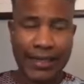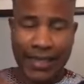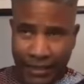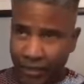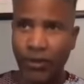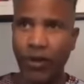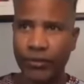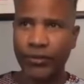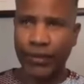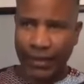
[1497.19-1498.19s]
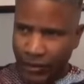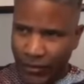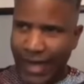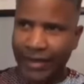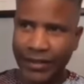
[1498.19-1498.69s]
this culture in the
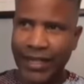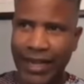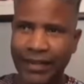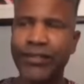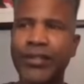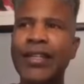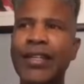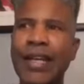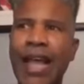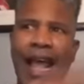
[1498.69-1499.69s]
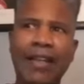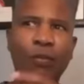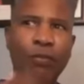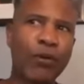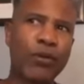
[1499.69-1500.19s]
United States, as
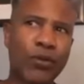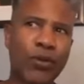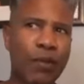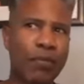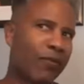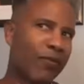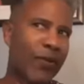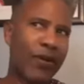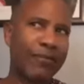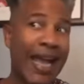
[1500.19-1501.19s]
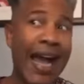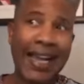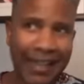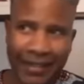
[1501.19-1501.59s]
opposed to coming from the island.